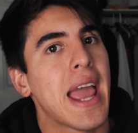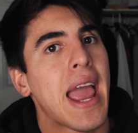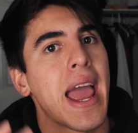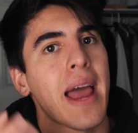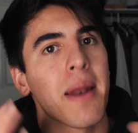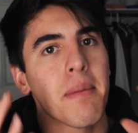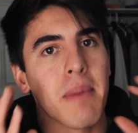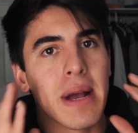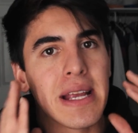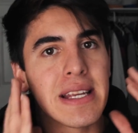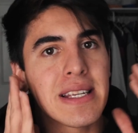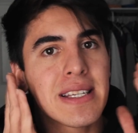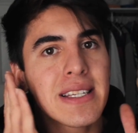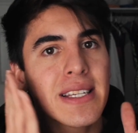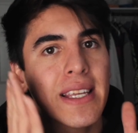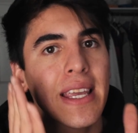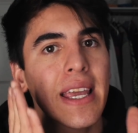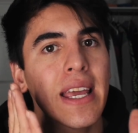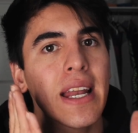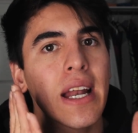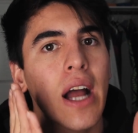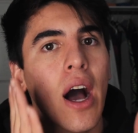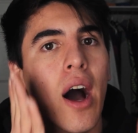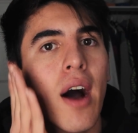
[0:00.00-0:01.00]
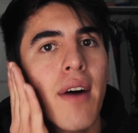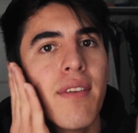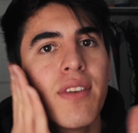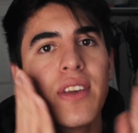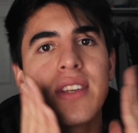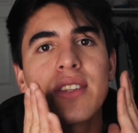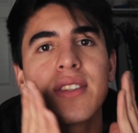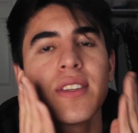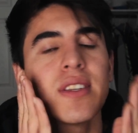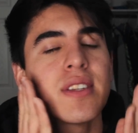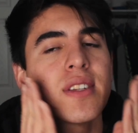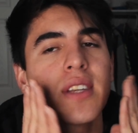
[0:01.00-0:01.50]
and my skin
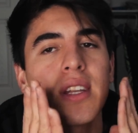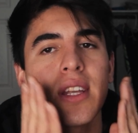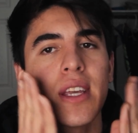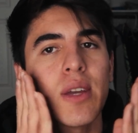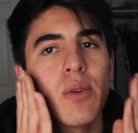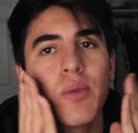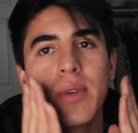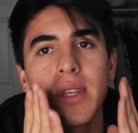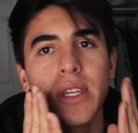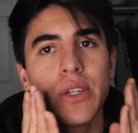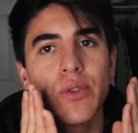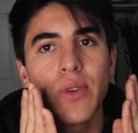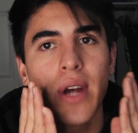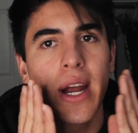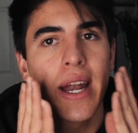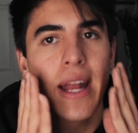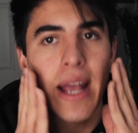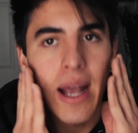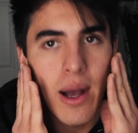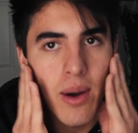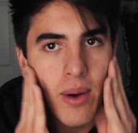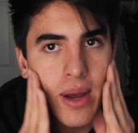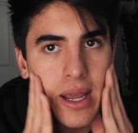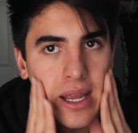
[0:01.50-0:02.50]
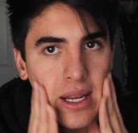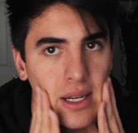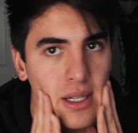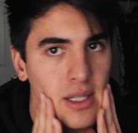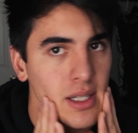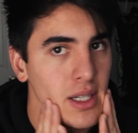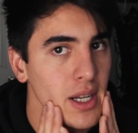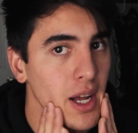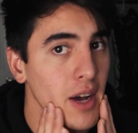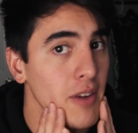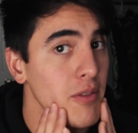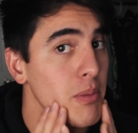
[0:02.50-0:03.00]
obviously is gonna get really dried out and
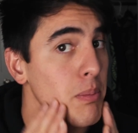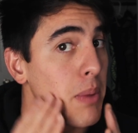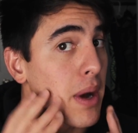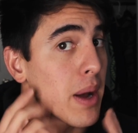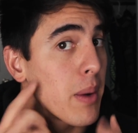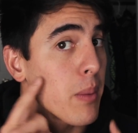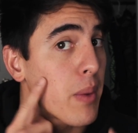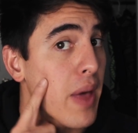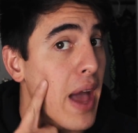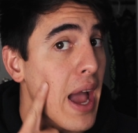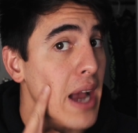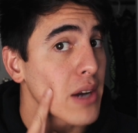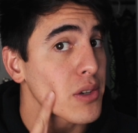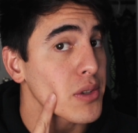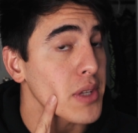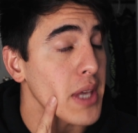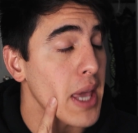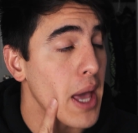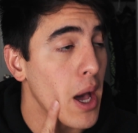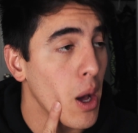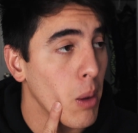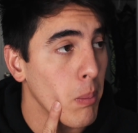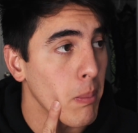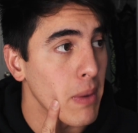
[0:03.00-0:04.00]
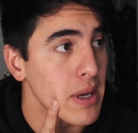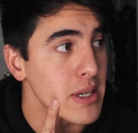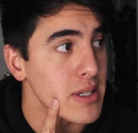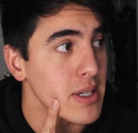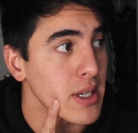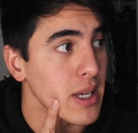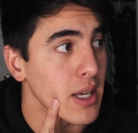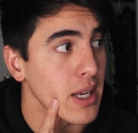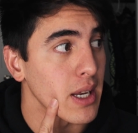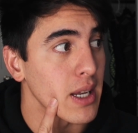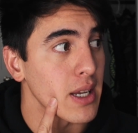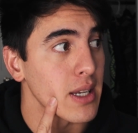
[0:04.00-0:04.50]
stuff, but it actually helped my
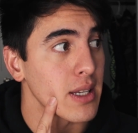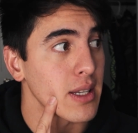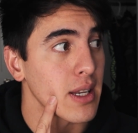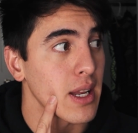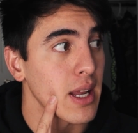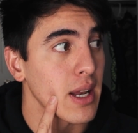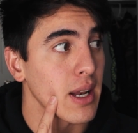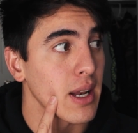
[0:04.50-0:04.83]
skin.